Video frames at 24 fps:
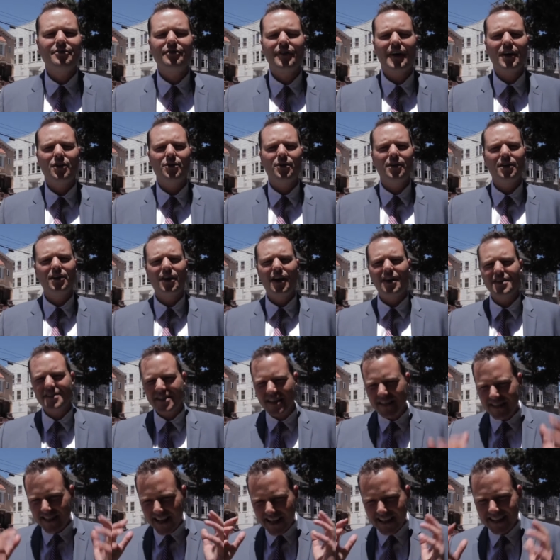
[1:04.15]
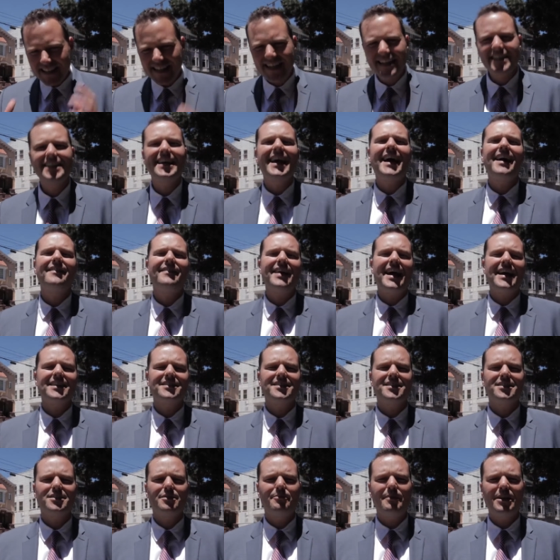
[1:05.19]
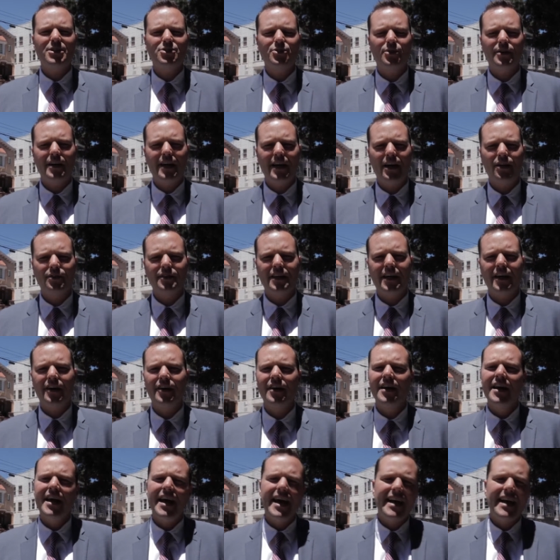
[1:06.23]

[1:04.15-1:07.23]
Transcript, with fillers: federal law says they need to have access to mental health care,